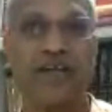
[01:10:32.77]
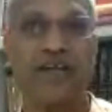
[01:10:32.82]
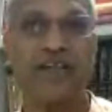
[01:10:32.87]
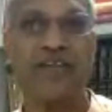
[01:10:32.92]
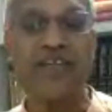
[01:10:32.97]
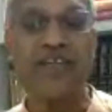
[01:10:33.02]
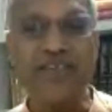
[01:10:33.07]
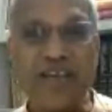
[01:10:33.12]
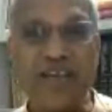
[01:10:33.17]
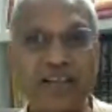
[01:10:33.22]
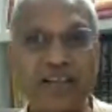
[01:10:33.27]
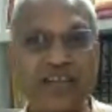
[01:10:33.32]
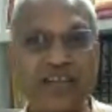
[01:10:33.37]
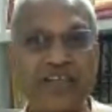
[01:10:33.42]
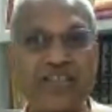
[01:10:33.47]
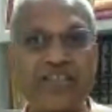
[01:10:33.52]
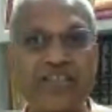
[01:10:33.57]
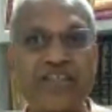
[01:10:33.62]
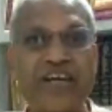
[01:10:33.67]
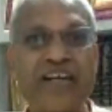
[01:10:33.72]
These are the
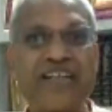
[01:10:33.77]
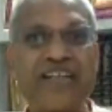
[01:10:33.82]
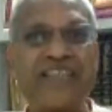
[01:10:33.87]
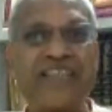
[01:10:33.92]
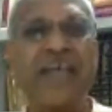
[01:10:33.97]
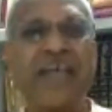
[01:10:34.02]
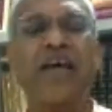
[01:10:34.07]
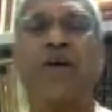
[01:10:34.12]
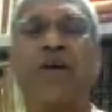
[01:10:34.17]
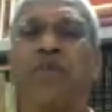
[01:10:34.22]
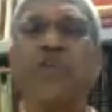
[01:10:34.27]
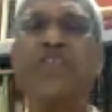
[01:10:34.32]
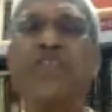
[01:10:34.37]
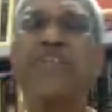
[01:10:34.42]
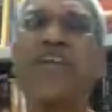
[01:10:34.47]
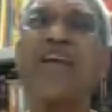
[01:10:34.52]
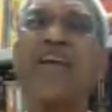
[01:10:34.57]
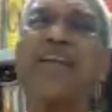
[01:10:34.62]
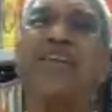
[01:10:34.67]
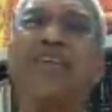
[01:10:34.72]
states which
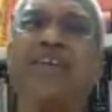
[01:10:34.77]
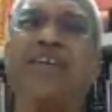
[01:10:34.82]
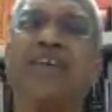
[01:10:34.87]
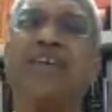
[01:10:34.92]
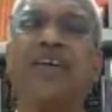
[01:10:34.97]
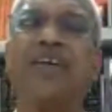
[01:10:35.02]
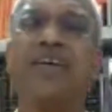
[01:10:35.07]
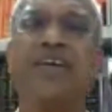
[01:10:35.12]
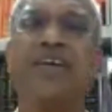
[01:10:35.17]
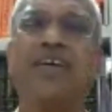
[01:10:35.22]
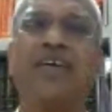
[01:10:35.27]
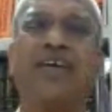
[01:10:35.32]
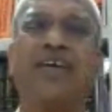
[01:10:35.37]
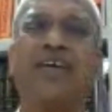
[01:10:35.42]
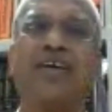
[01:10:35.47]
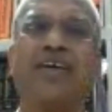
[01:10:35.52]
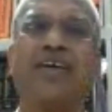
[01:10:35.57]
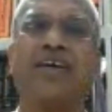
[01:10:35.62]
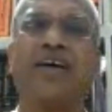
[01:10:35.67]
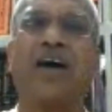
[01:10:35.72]
can
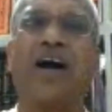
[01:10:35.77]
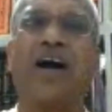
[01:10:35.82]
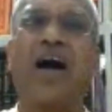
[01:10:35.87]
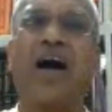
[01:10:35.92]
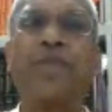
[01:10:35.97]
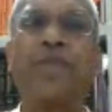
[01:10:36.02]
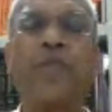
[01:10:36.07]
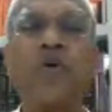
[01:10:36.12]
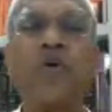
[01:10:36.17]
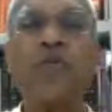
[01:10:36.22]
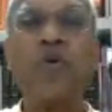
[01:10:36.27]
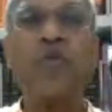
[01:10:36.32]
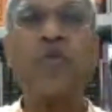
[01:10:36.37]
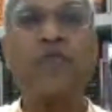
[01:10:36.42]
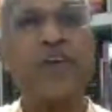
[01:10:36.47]
aapko wo